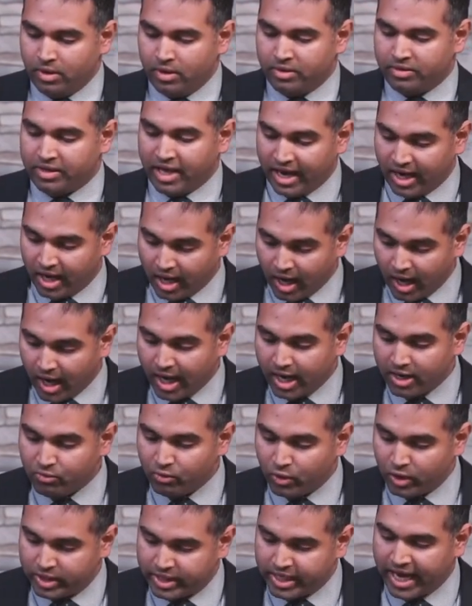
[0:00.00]
That God
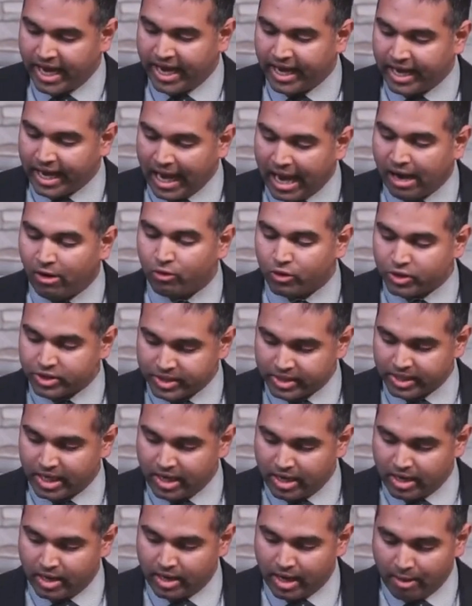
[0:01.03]
would take our
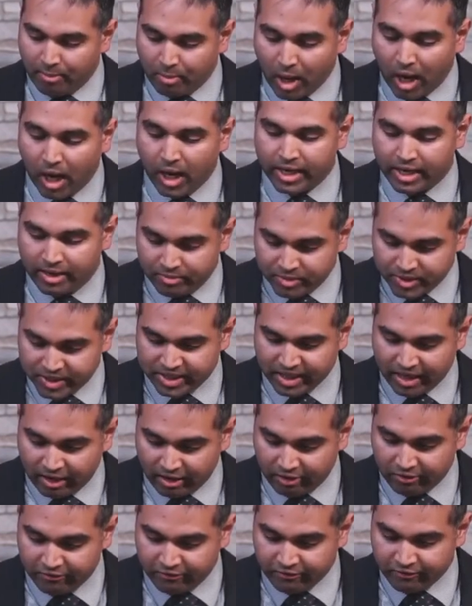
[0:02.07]
sin upon
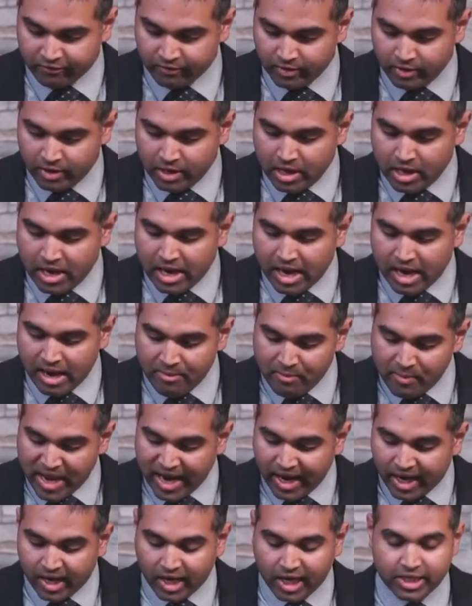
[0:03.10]
himself and
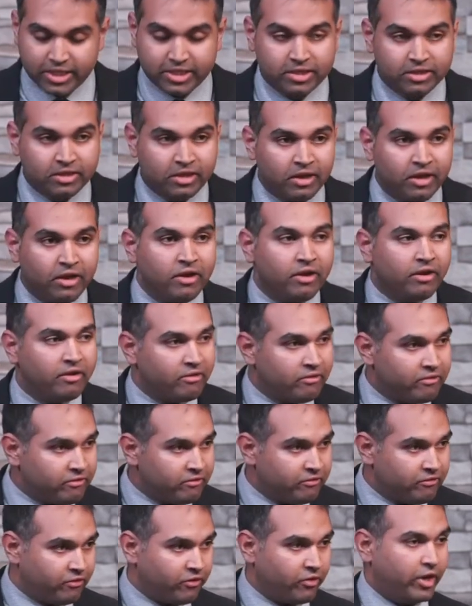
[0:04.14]
make us
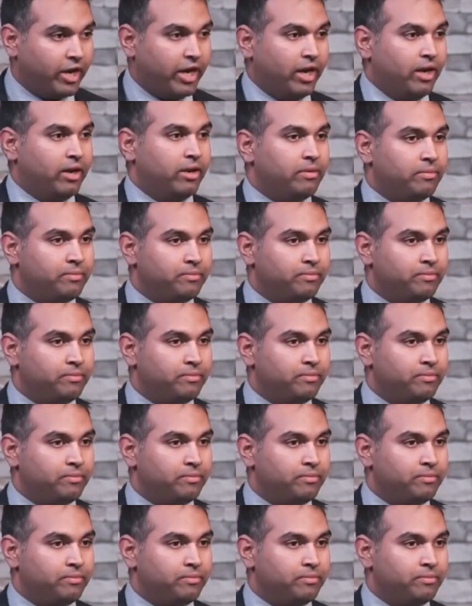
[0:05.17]
free.